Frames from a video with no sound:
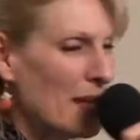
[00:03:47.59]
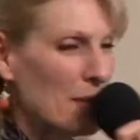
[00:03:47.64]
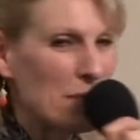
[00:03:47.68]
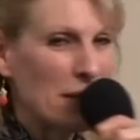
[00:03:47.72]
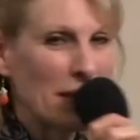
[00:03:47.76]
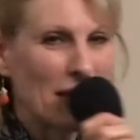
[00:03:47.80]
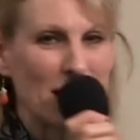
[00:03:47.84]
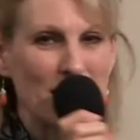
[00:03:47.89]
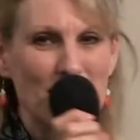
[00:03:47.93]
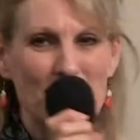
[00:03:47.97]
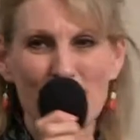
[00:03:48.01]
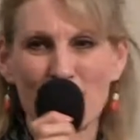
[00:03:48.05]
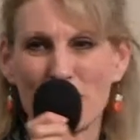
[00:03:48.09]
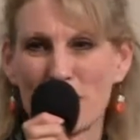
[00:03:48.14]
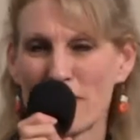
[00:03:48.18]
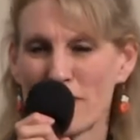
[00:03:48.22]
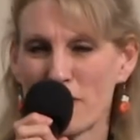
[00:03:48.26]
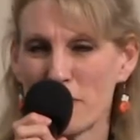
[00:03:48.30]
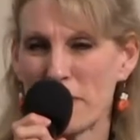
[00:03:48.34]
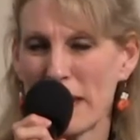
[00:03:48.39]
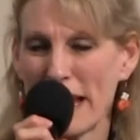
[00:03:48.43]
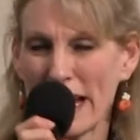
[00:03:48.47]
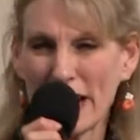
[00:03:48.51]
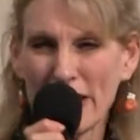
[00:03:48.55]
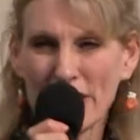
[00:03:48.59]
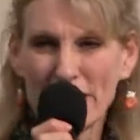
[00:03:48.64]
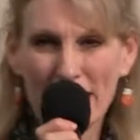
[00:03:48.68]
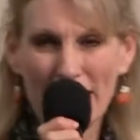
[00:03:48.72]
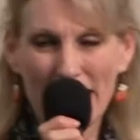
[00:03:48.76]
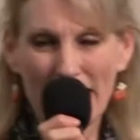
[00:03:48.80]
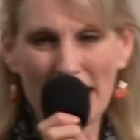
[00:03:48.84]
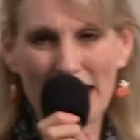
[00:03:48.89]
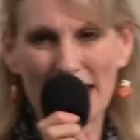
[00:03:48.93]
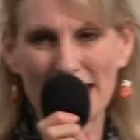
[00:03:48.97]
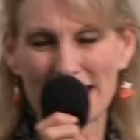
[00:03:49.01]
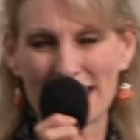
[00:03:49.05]
Because if we're
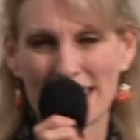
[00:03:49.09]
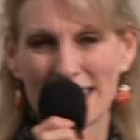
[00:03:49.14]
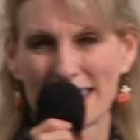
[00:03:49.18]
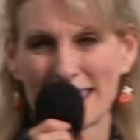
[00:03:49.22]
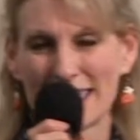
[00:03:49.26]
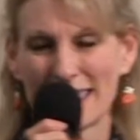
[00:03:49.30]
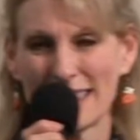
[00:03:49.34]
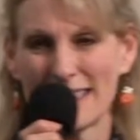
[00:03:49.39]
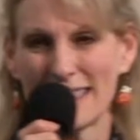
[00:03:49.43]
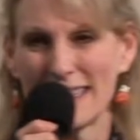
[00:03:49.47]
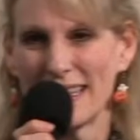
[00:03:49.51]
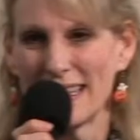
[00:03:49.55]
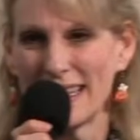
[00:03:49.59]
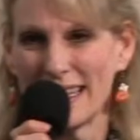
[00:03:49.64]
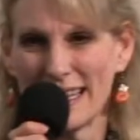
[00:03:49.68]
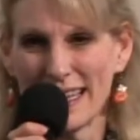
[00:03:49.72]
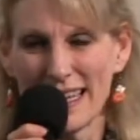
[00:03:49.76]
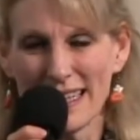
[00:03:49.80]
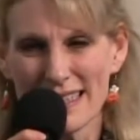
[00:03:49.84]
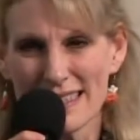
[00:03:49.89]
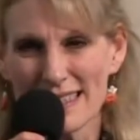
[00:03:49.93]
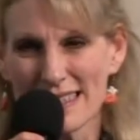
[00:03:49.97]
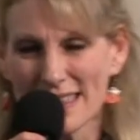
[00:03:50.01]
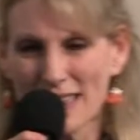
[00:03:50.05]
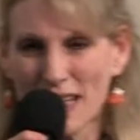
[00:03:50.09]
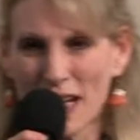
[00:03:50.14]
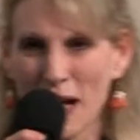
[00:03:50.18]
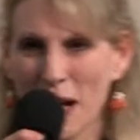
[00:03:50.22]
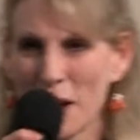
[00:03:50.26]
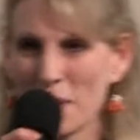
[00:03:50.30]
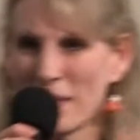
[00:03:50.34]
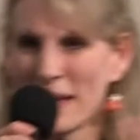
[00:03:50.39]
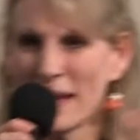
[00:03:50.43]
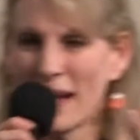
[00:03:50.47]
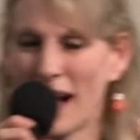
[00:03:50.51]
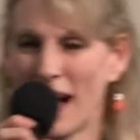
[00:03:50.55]
bearing it, it's
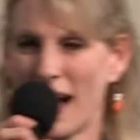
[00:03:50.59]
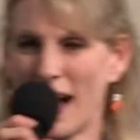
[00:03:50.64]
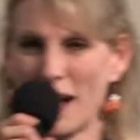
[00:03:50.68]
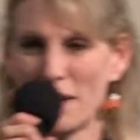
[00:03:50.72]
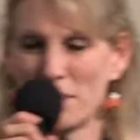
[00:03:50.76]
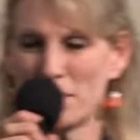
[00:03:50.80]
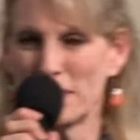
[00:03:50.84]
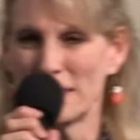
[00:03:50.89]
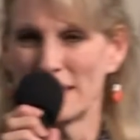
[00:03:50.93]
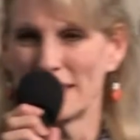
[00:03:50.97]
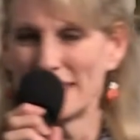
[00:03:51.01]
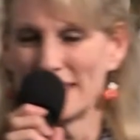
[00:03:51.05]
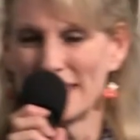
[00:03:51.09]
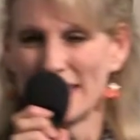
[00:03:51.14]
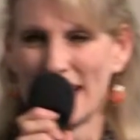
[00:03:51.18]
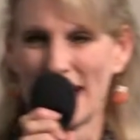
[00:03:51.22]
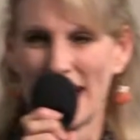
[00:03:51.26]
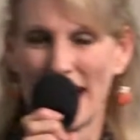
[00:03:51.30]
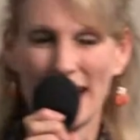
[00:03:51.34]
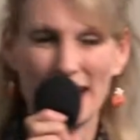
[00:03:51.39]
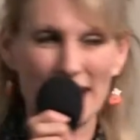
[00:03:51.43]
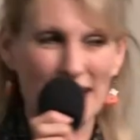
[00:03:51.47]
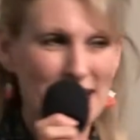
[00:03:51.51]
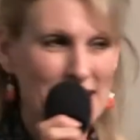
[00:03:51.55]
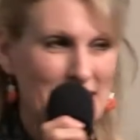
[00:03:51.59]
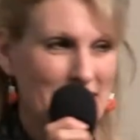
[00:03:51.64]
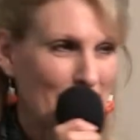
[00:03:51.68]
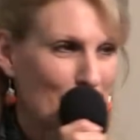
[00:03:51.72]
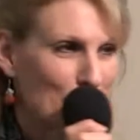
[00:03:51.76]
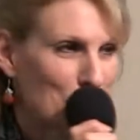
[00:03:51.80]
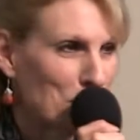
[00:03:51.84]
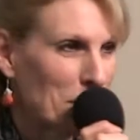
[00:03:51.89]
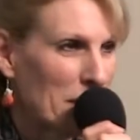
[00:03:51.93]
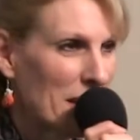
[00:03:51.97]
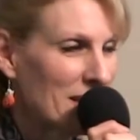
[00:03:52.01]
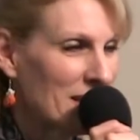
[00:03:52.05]
coming up and it's
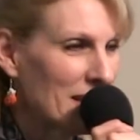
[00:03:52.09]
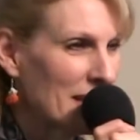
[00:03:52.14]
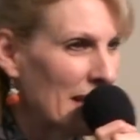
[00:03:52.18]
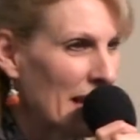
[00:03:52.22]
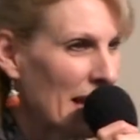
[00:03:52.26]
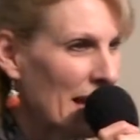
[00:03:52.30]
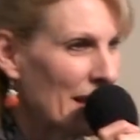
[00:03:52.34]
expressing